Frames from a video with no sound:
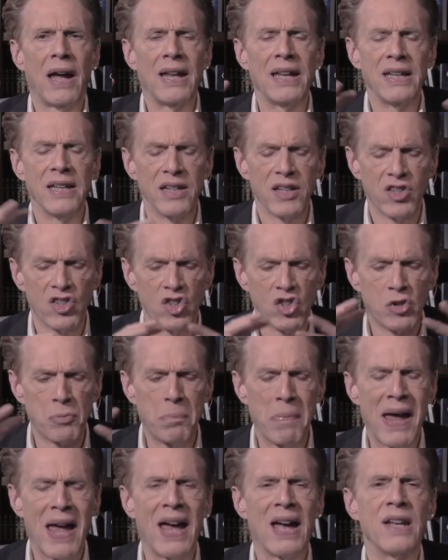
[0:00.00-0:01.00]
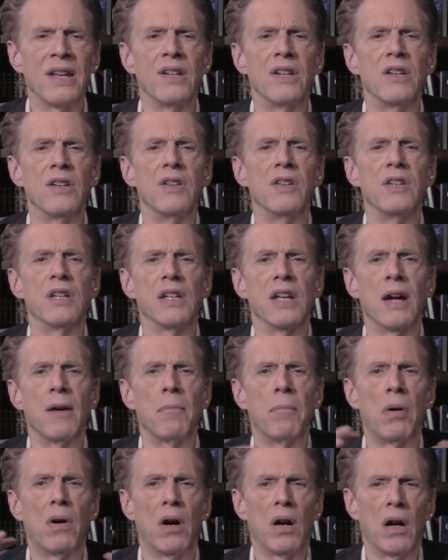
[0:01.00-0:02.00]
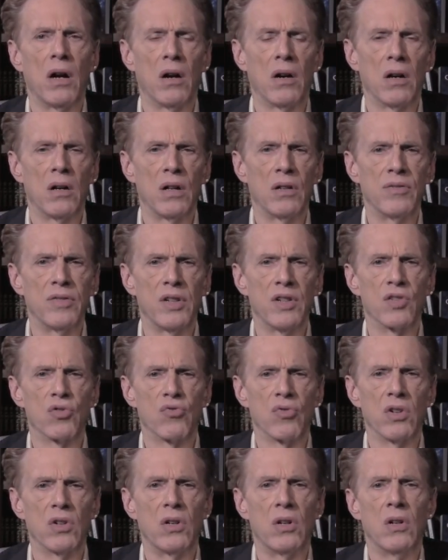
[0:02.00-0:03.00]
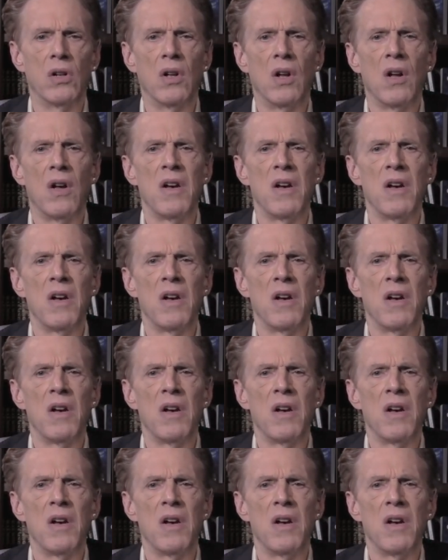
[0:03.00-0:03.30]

And he expanded the empire of Israel.